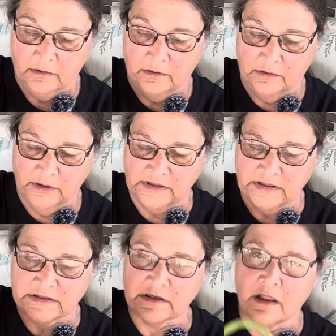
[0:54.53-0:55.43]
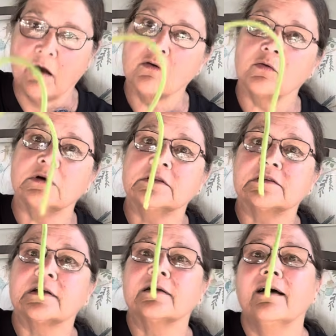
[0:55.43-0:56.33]
Look at these long ones.
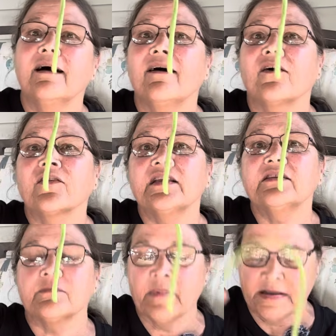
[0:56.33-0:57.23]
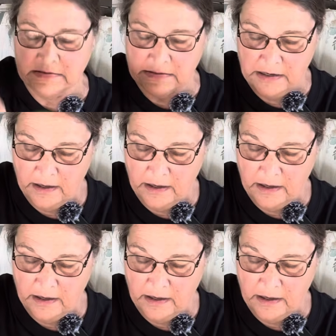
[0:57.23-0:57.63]
Aren't these amazing?